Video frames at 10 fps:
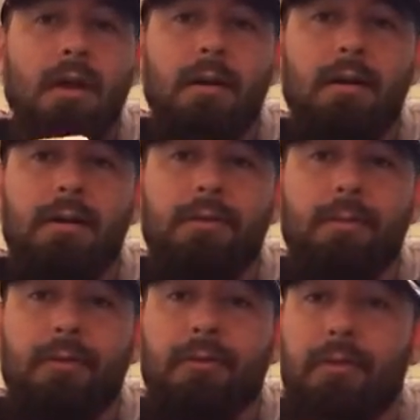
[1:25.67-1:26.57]

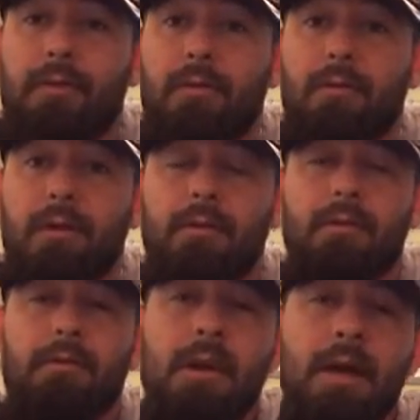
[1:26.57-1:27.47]
As most of you
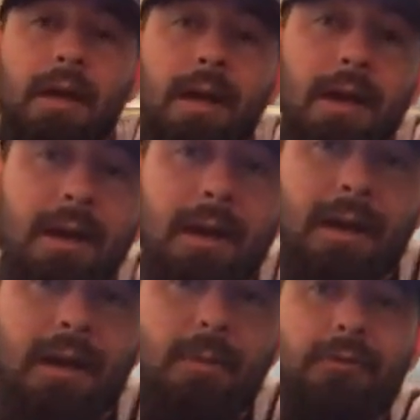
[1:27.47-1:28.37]
know,
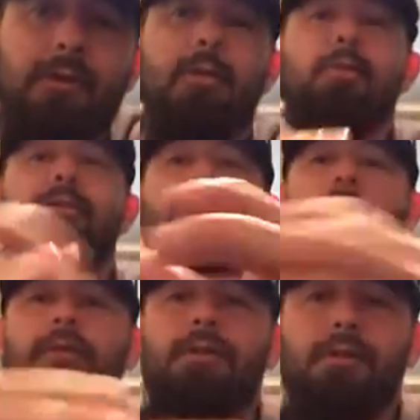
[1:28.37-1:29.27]
Amazon was
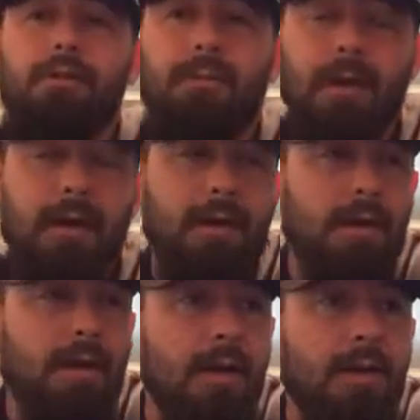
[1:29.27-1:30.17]
kind of a douchebag,